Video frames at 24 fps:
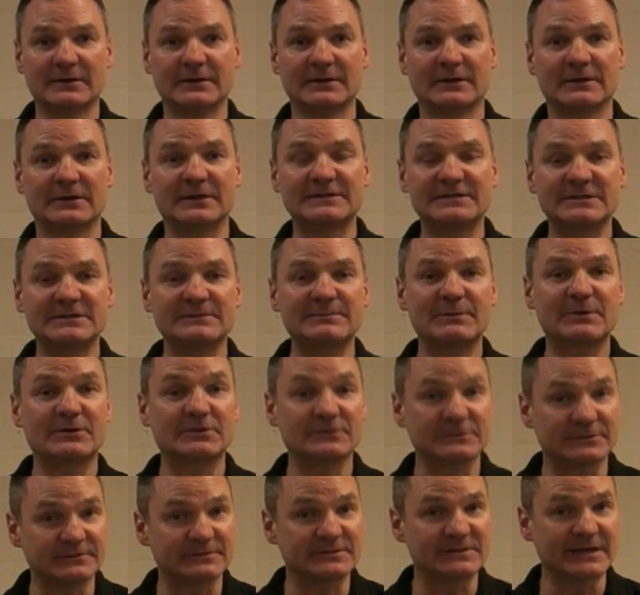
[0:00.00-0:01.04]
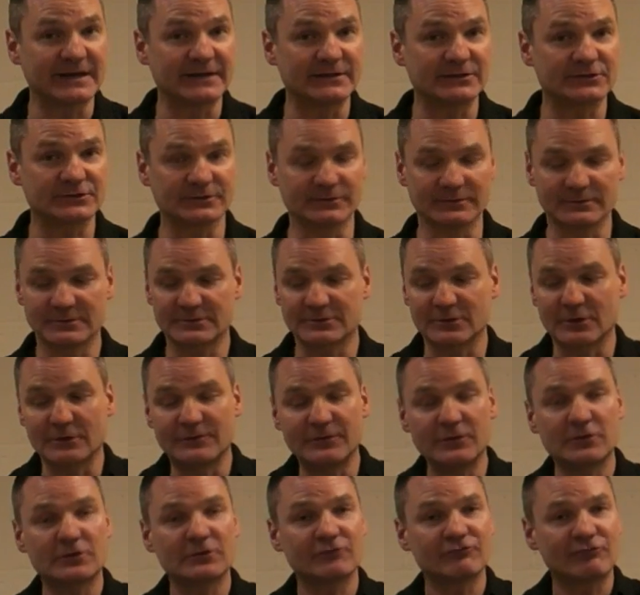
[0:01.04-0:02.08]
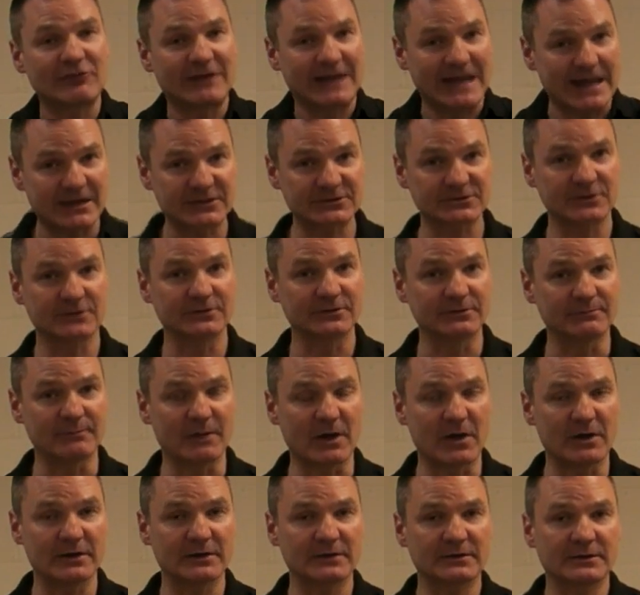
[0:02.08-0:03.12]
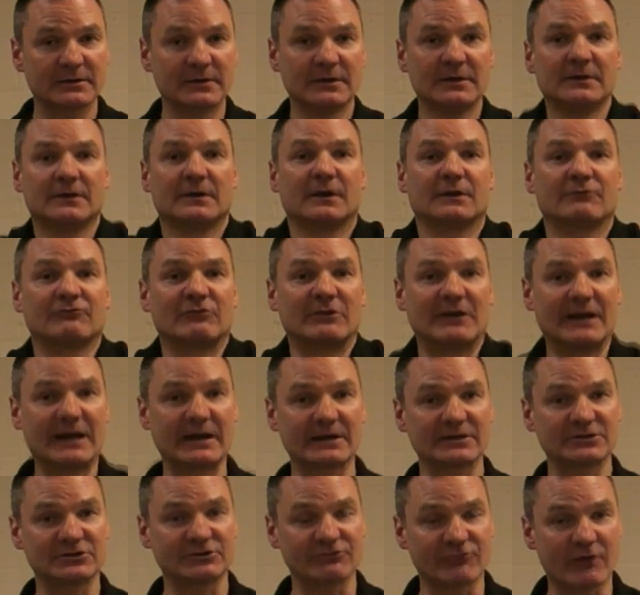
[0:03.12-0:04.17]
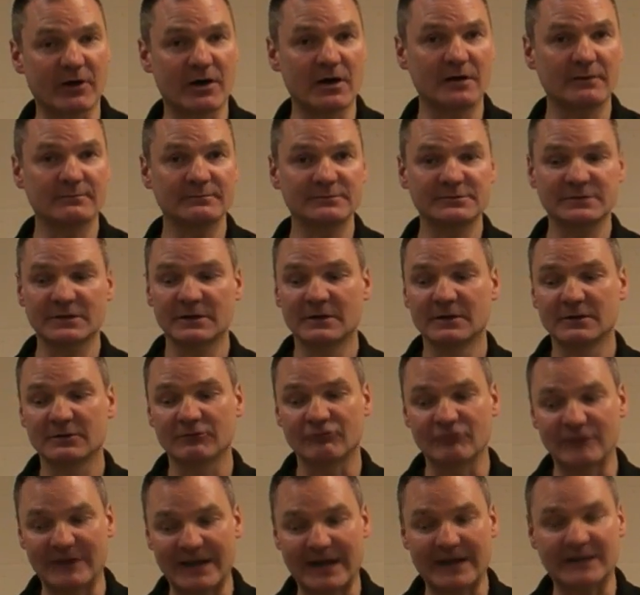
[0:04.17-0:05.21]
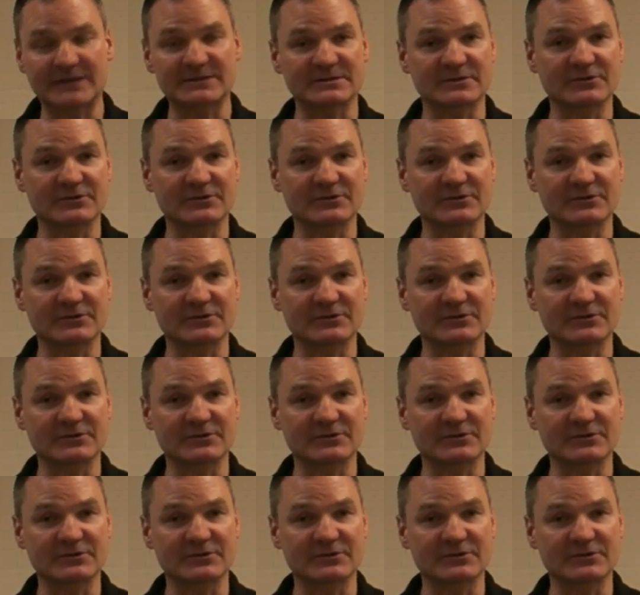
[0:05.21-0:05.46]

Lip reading: This is because of tension. So if you can relax on the bike and relax your arms, relax the